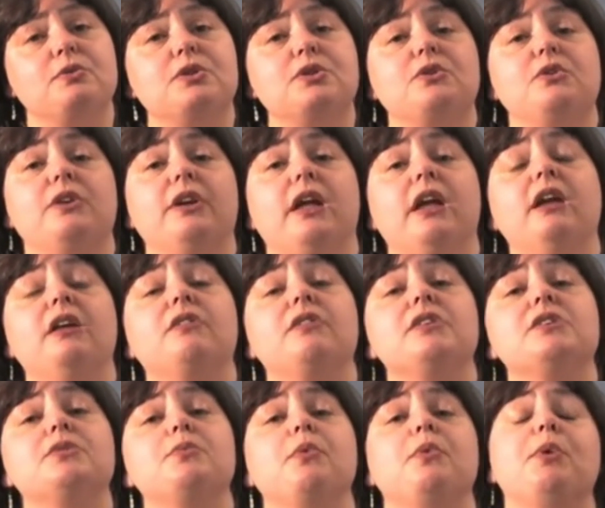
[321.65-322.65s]
we saw an
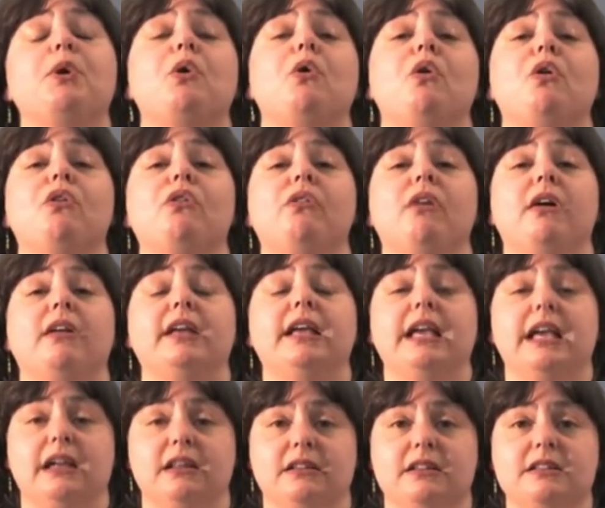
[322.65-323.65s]
increase in what we call chronic
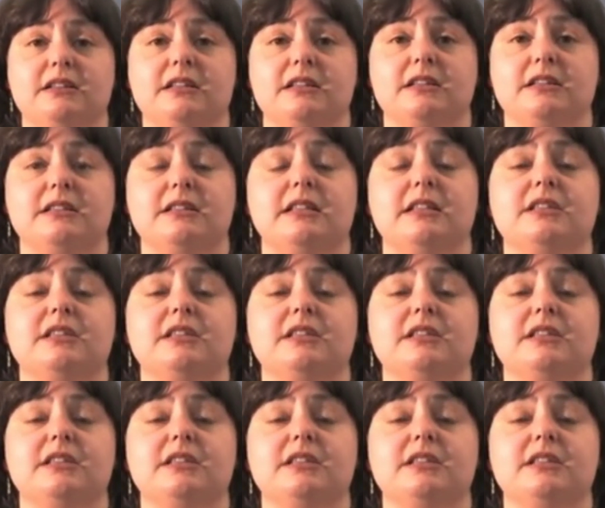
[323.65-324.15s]
illnesses.